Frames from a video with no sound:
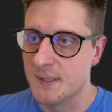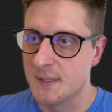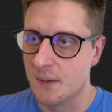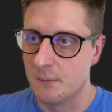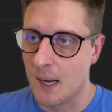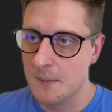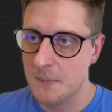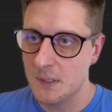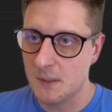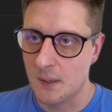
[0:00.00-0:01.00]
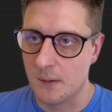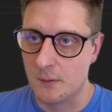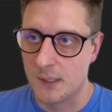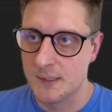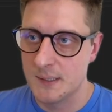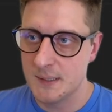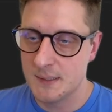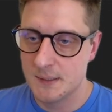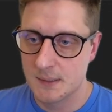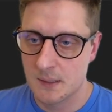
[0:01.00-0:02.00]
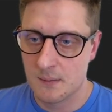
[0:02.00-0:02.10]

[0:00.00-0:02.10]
this environment, I run this,